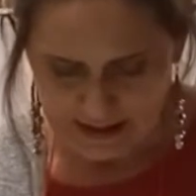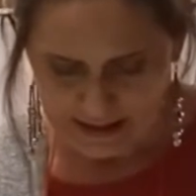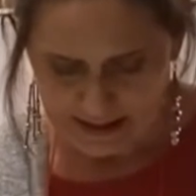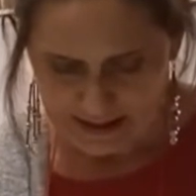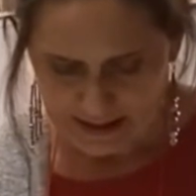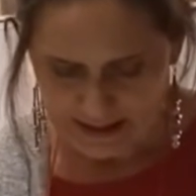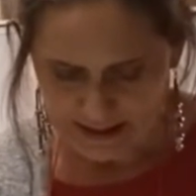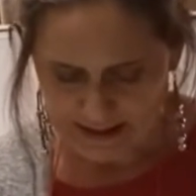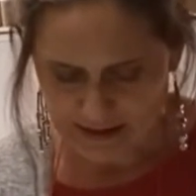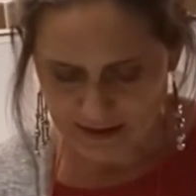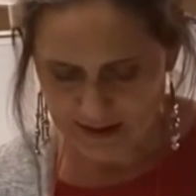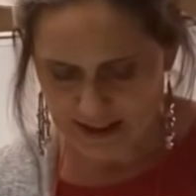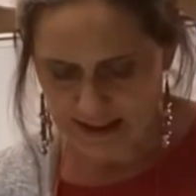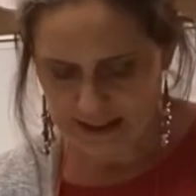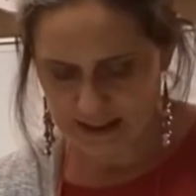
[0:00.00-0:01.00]
and get a
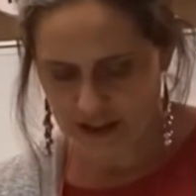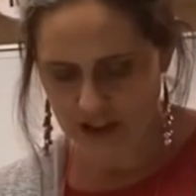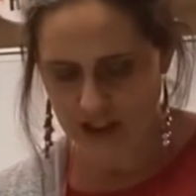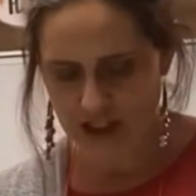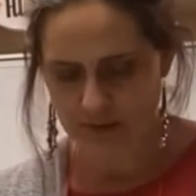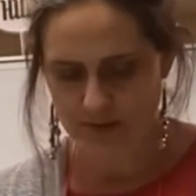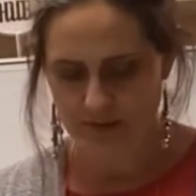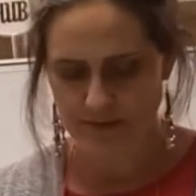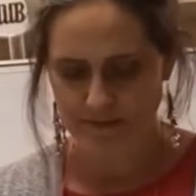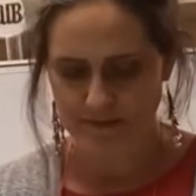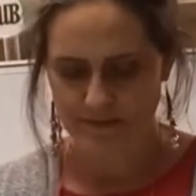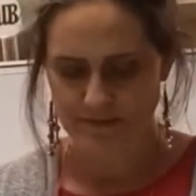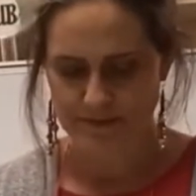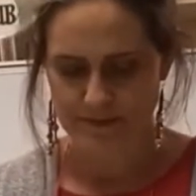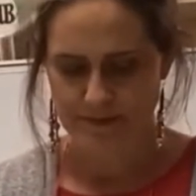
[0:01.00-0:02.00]
nice shape.
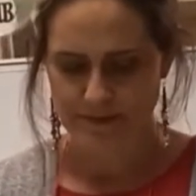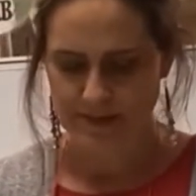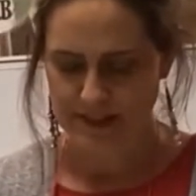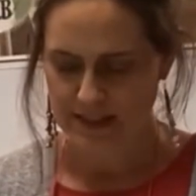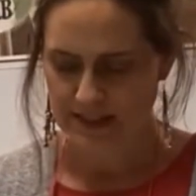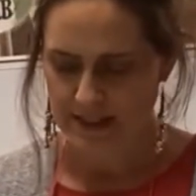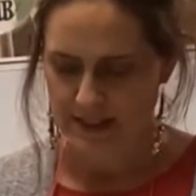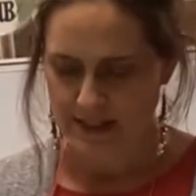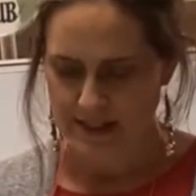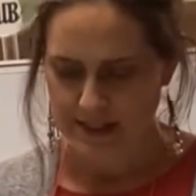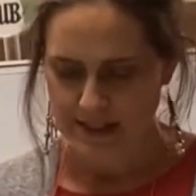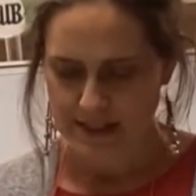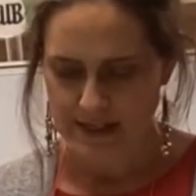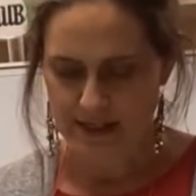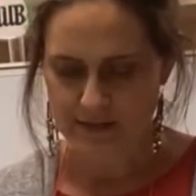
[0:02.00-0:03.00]

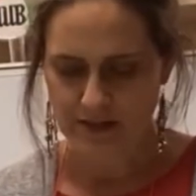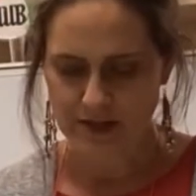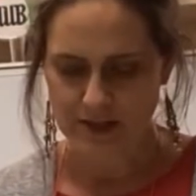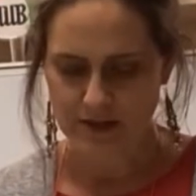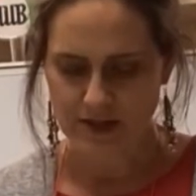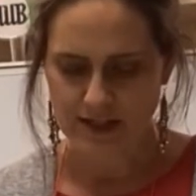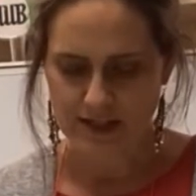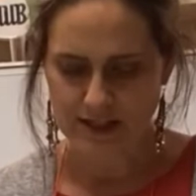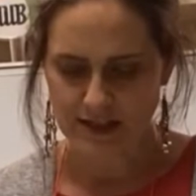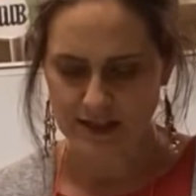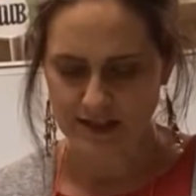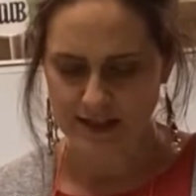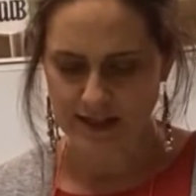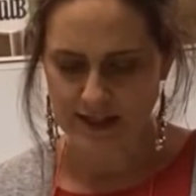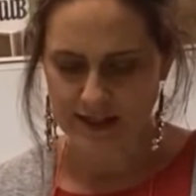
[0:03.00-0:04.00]
And I'm going to go ahead and
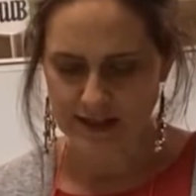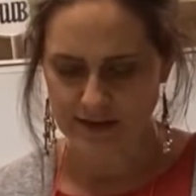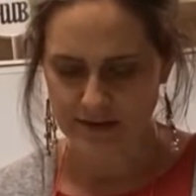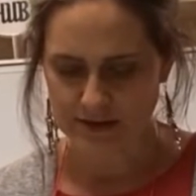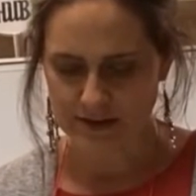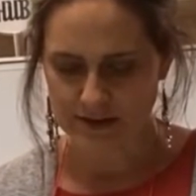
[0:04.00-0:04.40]
cut that out.